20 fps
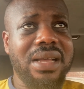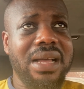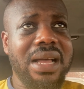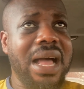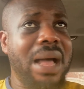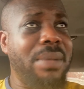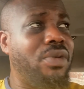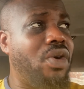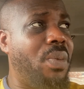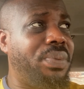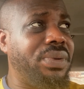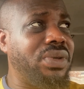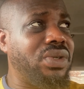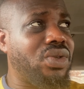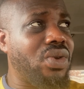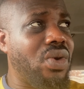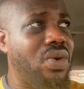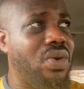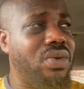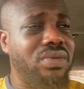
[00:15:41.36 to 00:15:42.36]
I'm hoping
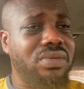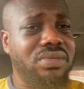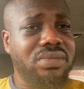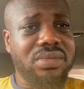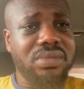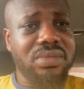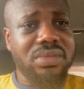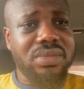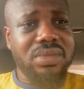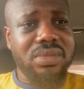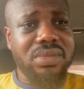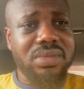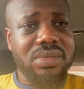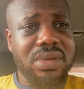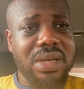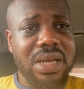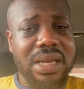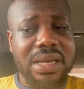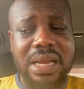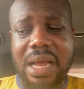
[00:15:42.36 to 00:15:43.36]
so.
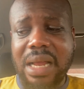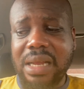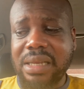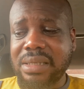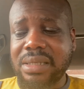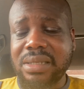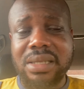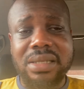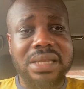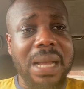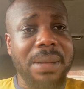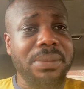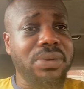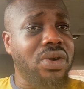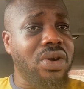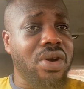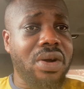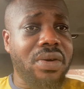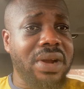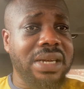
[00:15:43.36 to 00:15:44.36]
This is time to
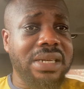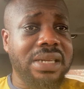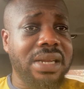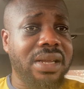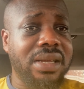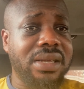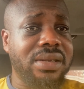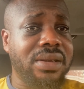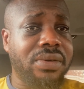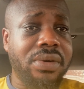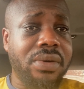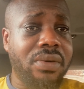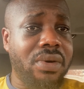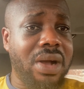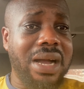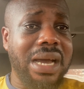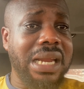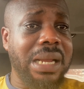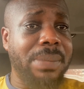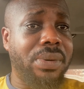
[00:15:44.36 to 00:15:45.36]
correct the
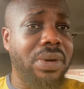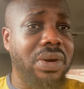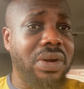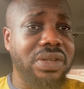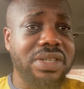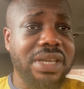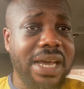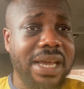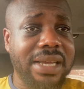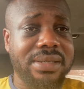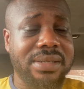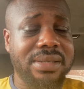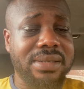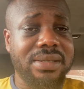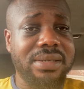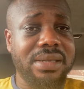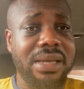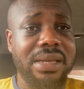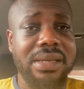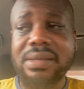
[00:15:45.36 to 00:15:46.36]
wrong and apologize.
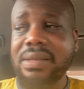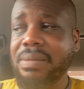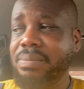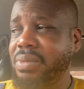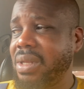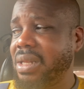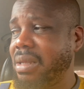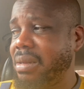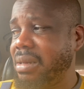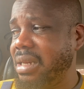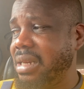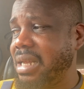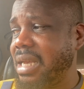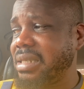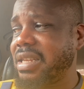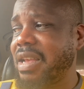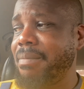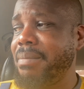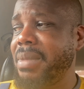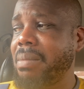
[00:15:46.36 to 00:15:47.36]
The
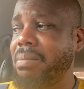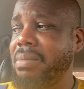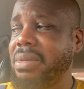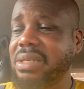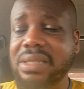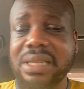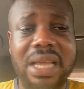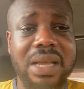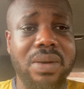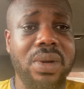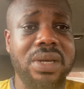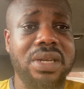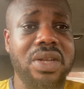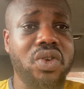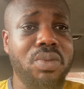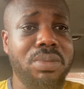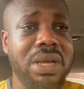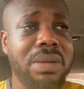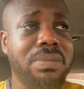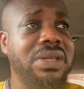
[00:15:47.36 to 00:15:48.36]
leaders have make mistake. When they
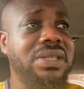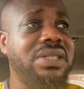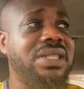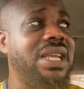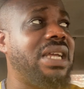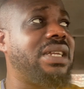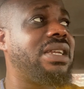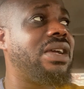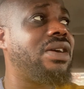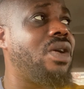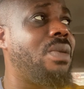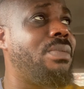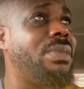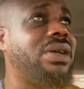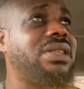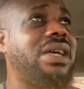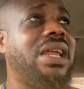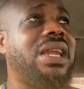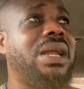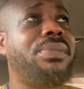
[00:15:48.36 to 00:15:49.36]
do make mistake, they come
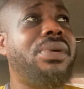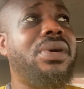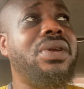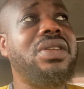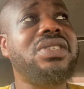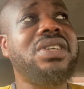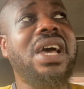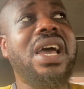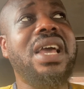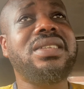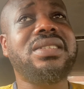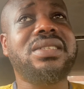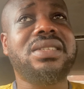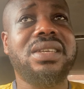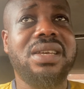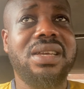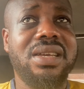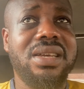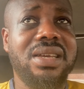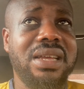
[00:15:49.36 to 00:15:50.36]
out and apologize.
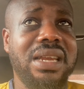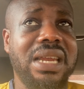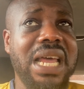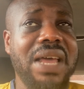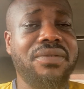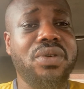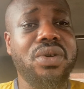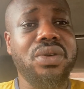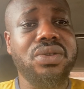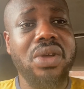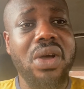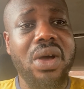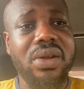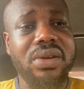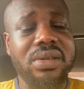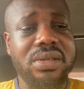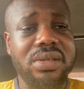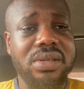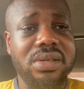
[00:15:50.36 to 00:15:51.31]
Life goes on.